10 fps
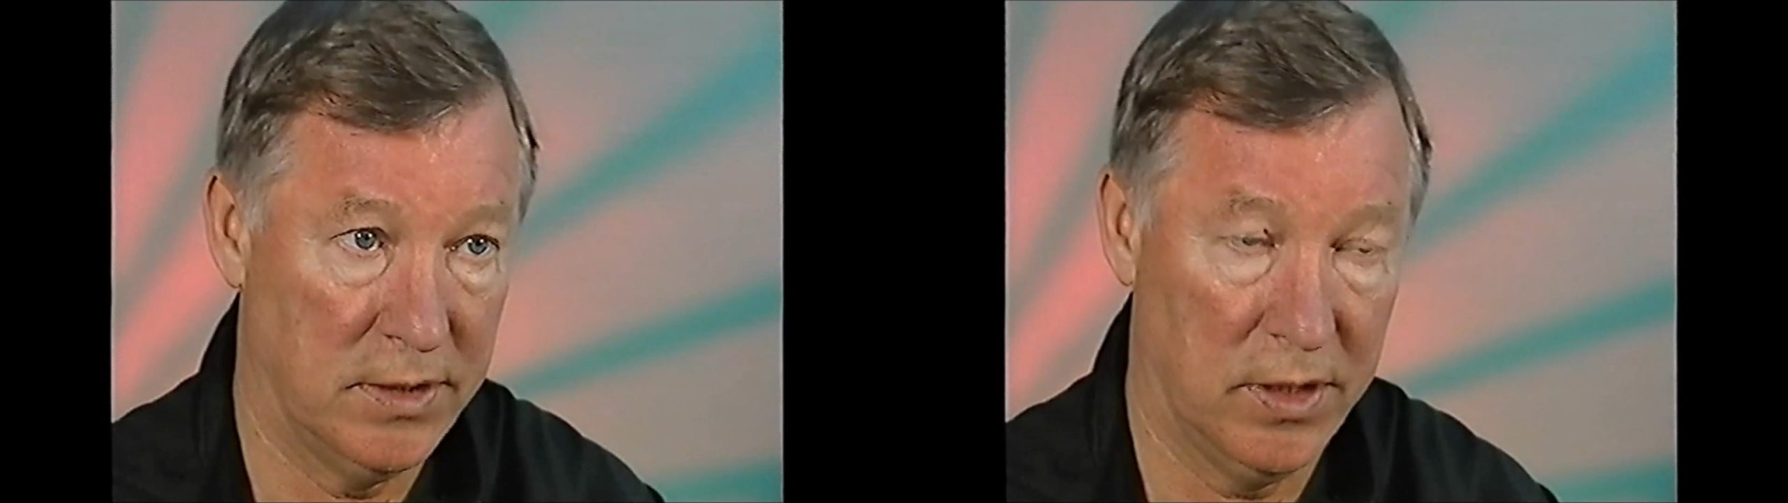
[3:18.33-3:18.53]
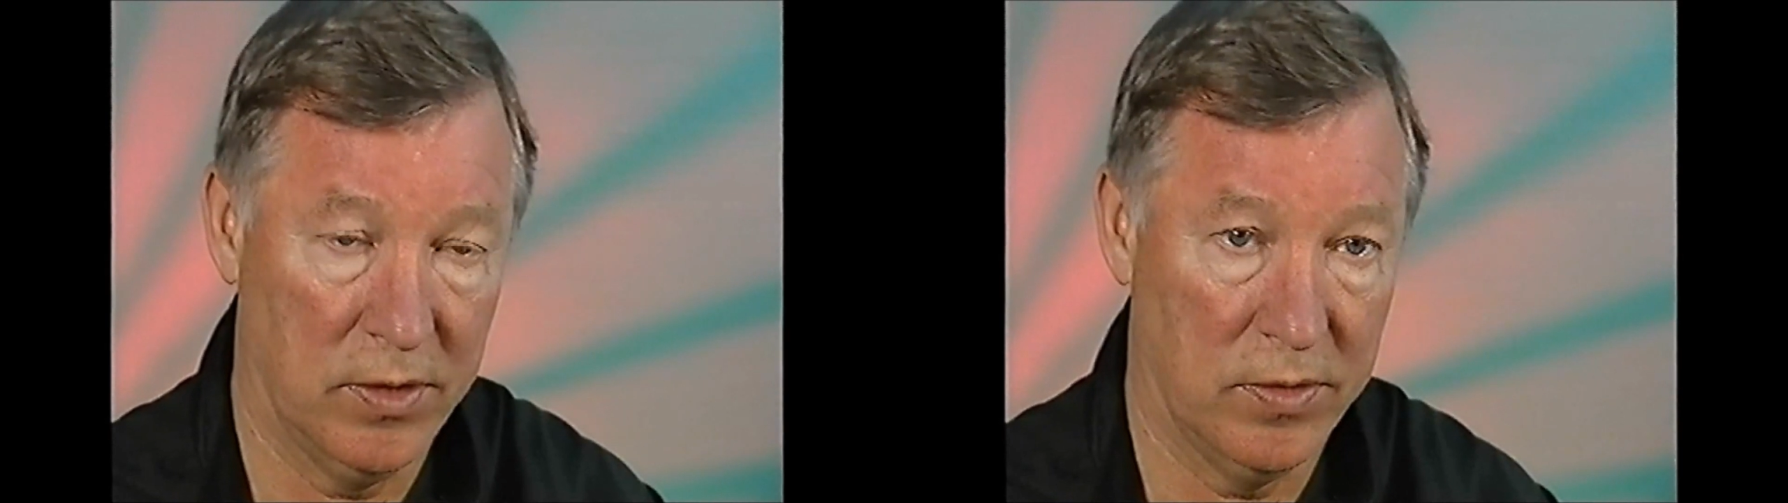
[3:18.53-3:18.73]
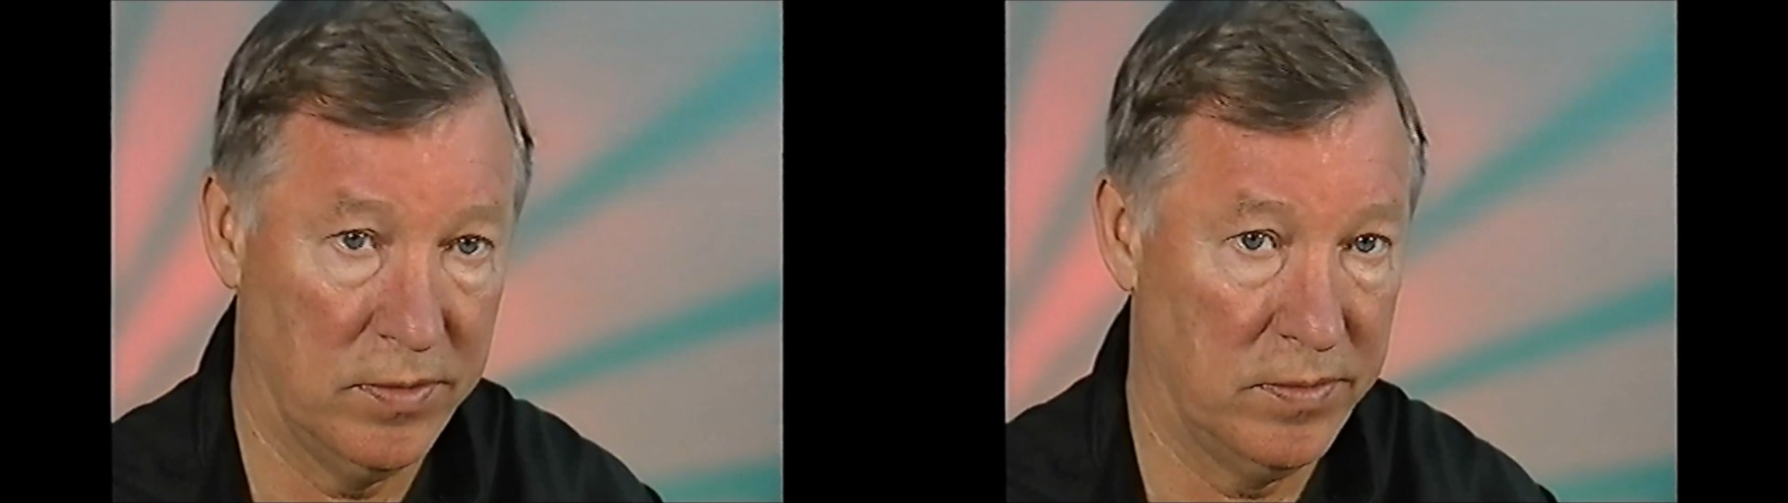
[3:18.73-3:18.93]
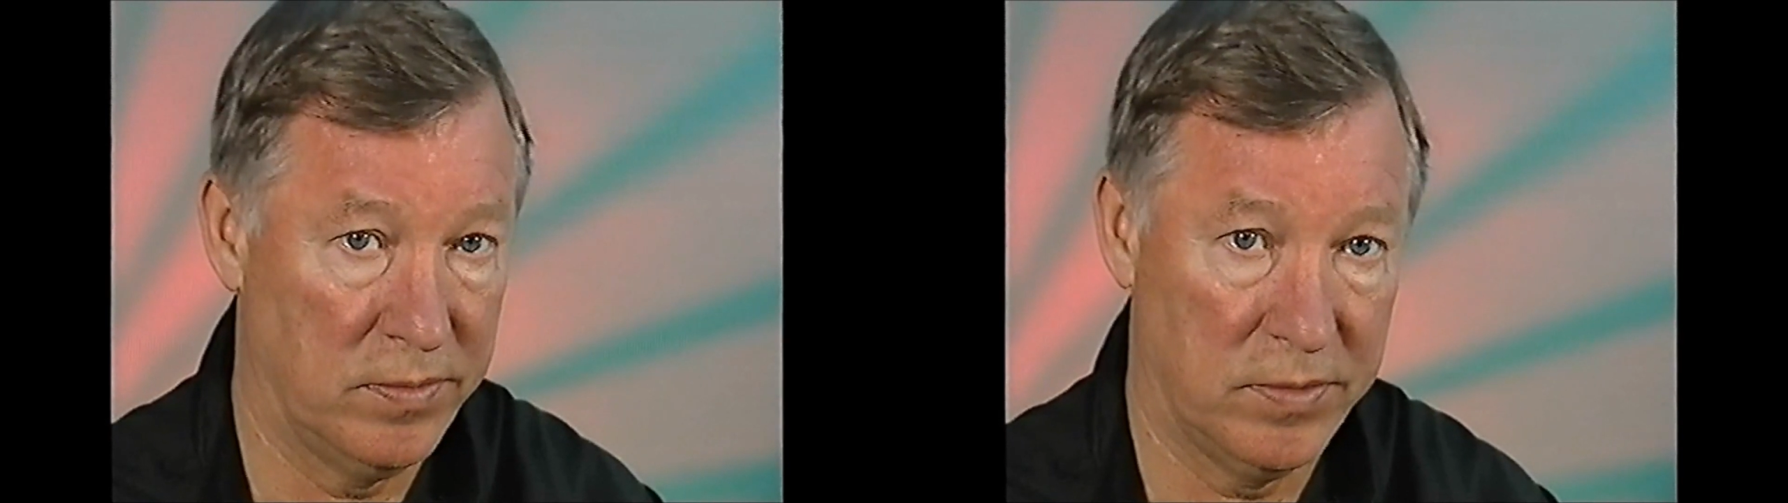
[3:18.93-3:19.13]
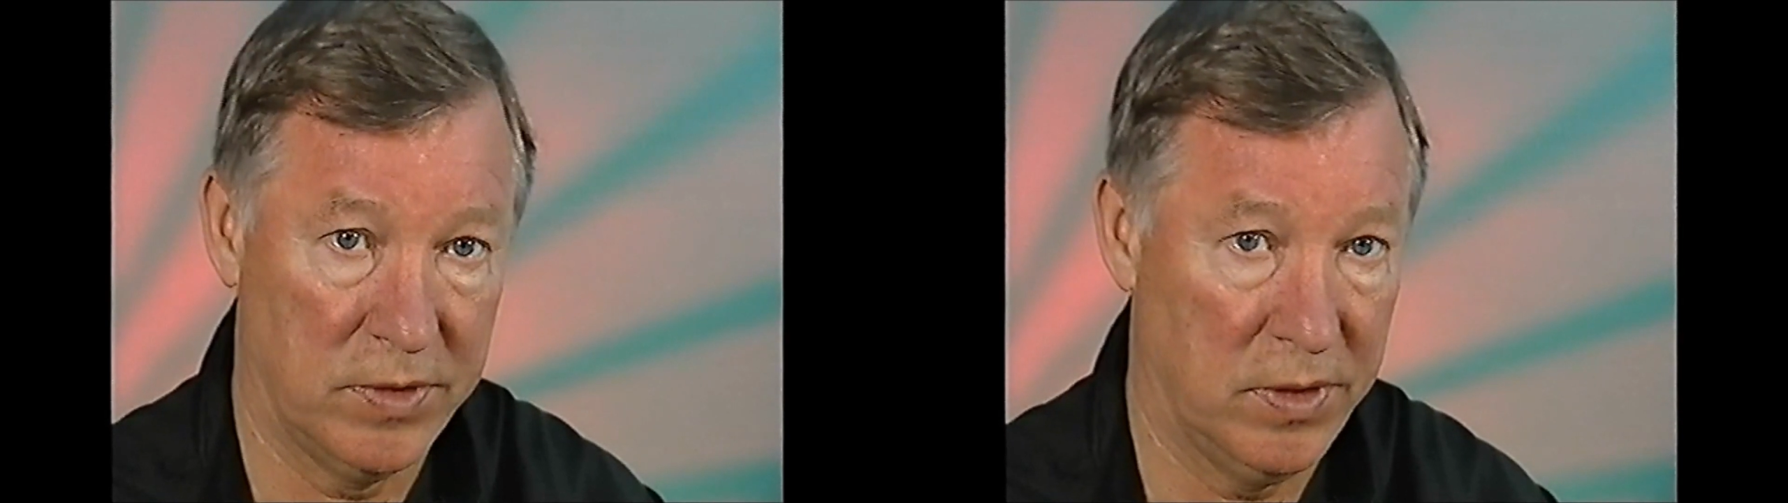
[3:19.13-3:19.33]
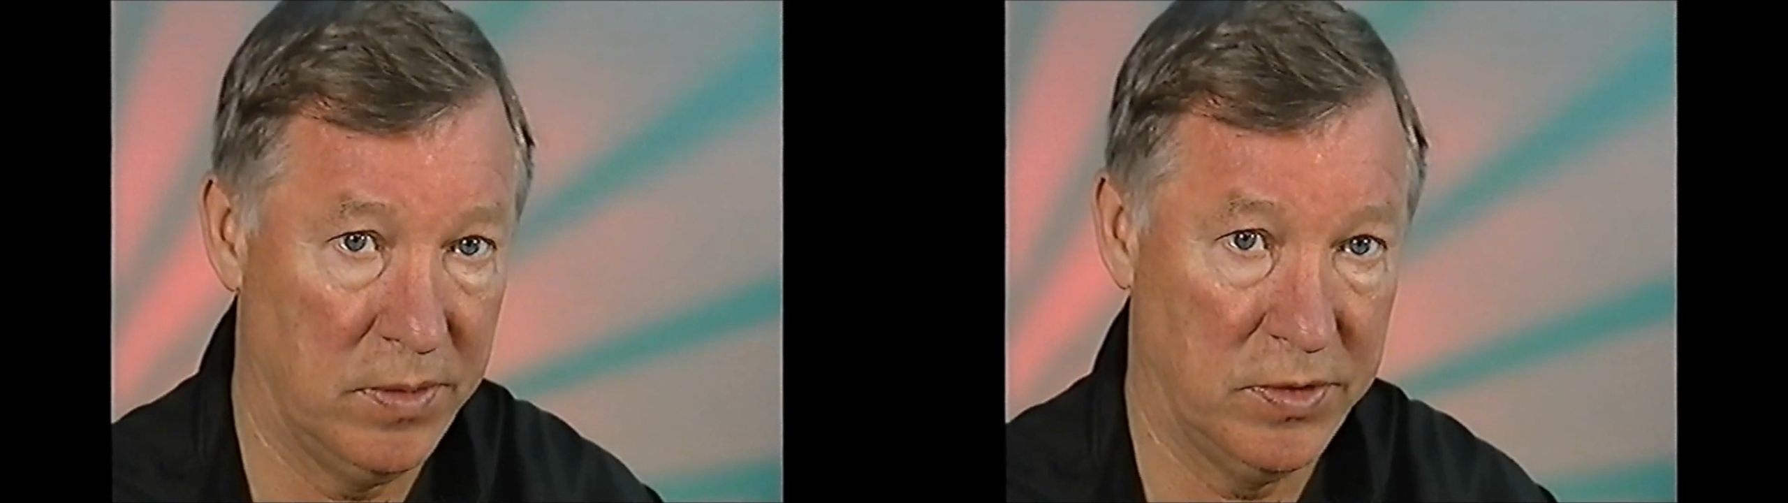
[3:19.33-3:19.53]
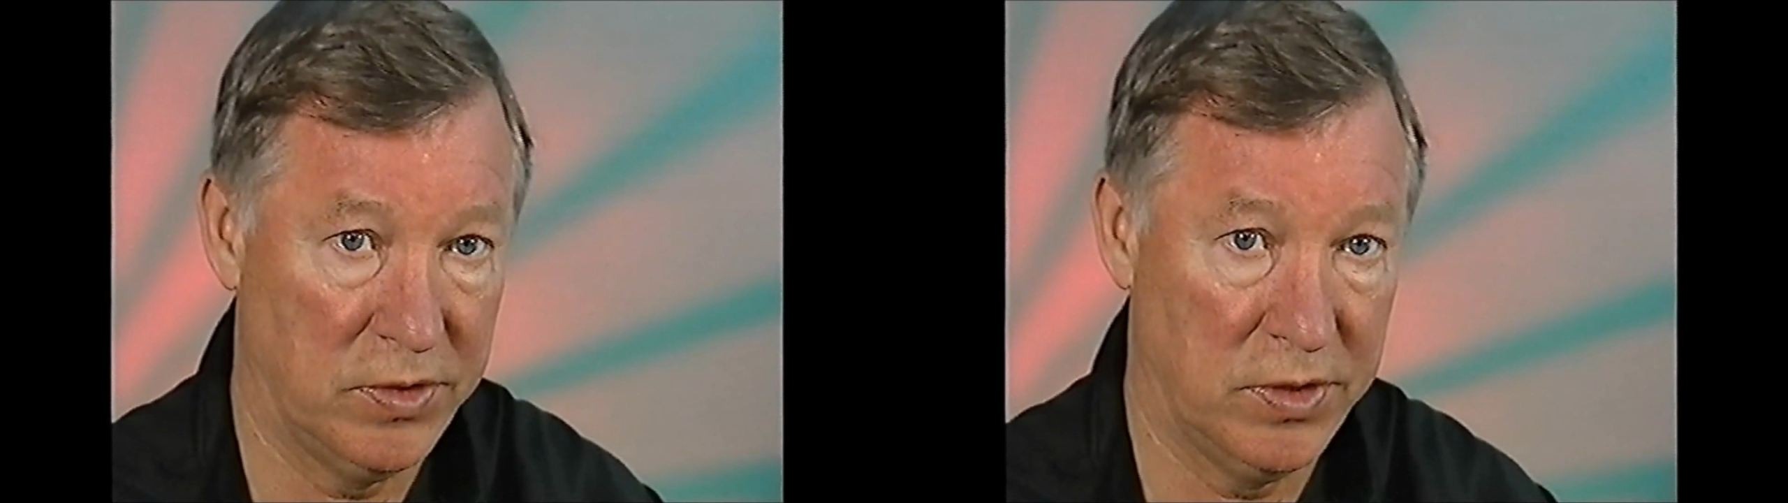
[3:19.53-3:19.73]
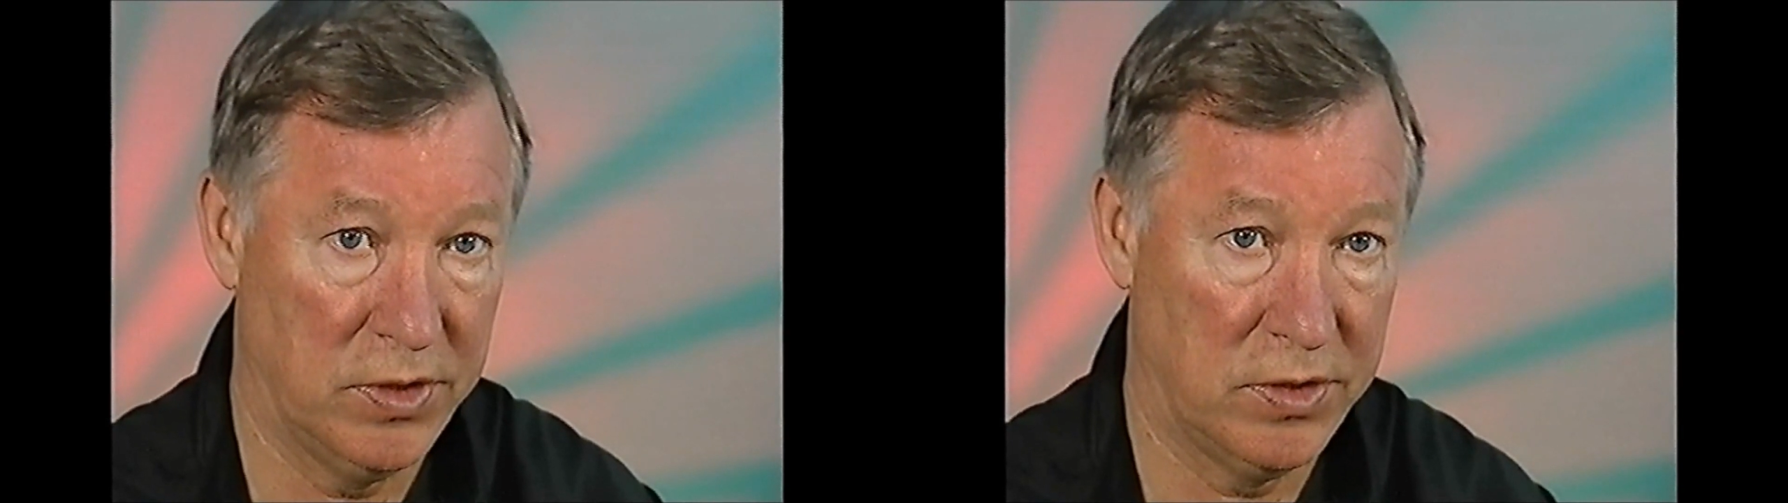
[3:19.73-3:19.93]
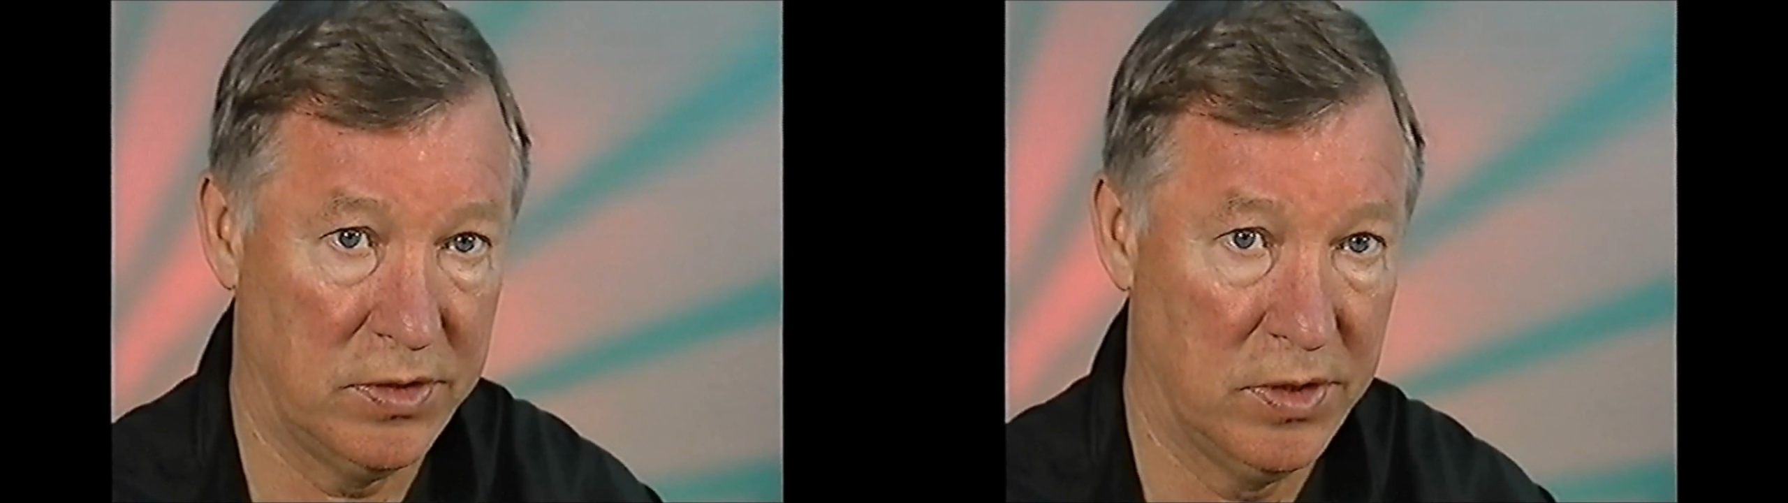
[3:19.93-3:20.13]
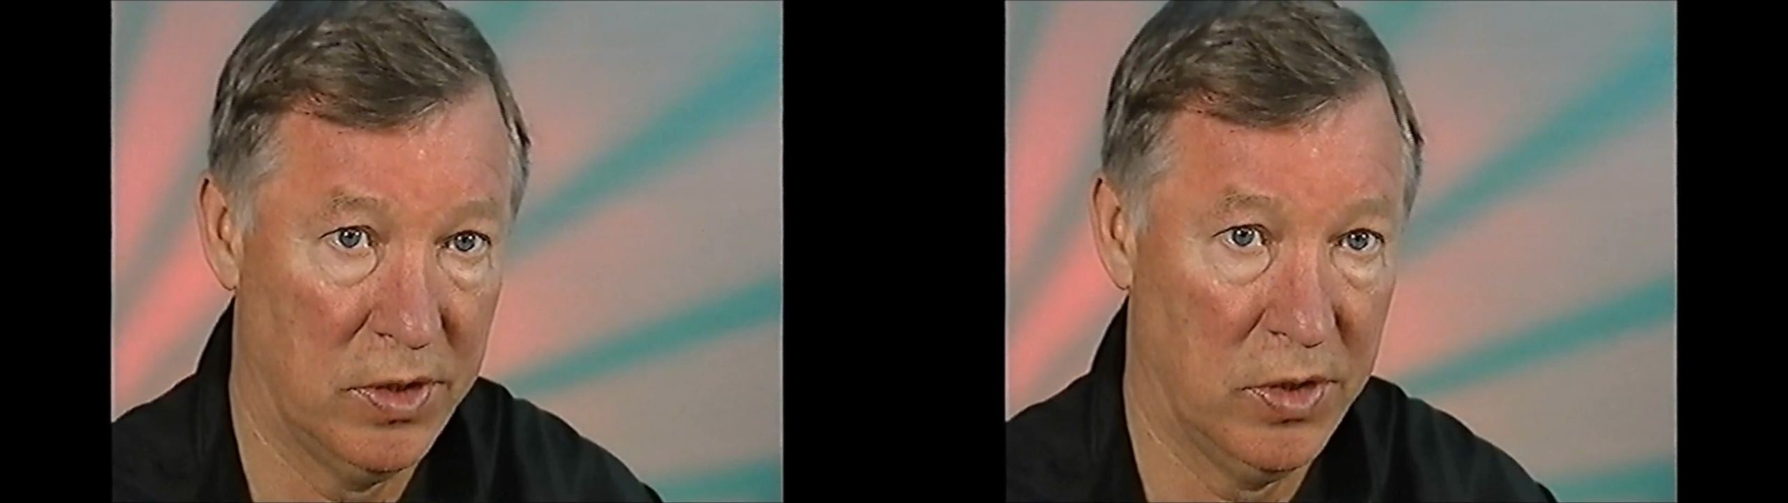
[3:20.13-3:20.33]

you know, and it was just